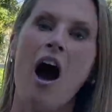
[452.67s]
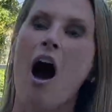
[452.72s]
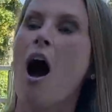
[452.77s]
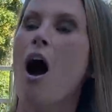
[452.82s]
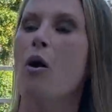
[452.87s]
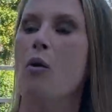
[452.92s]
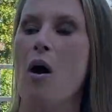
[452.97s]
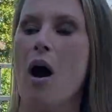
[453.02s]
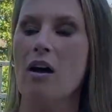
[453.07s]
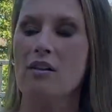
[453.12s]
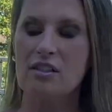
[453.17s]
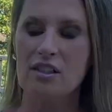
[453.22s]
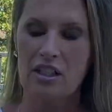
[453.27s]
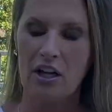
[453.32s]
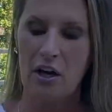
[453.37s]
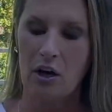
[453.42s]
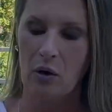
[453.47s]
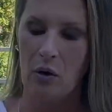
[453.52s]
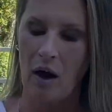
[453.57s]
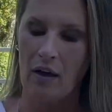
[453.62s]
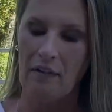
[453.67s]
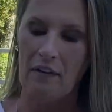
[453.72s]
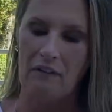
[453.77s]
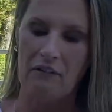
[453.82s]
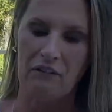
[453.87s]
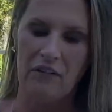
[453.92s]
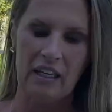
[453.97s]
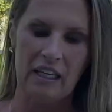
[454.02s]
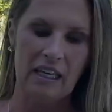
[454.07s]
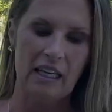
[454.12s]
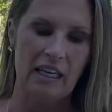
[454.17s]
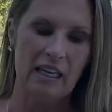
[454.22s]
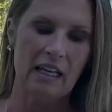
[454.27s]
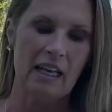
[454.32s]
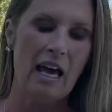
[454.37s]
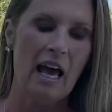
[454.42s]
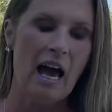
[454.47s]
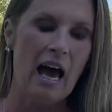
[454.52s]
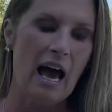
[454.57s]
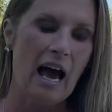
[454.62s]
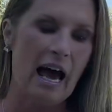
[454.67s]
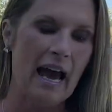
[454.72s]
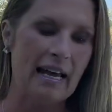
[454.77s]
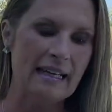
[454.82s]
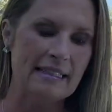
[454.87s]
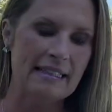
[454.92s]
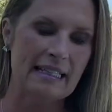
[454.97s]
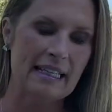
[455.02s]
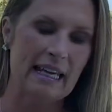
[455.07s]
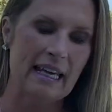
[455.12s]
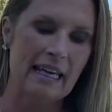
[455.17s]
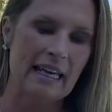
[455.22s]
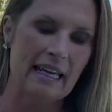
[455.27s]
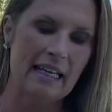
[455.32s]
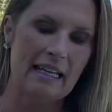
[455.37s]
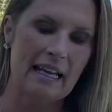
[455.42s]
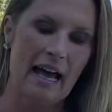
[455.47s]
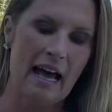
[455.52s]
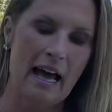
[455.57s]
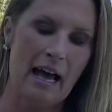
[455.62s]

Oh, also on the fin, I did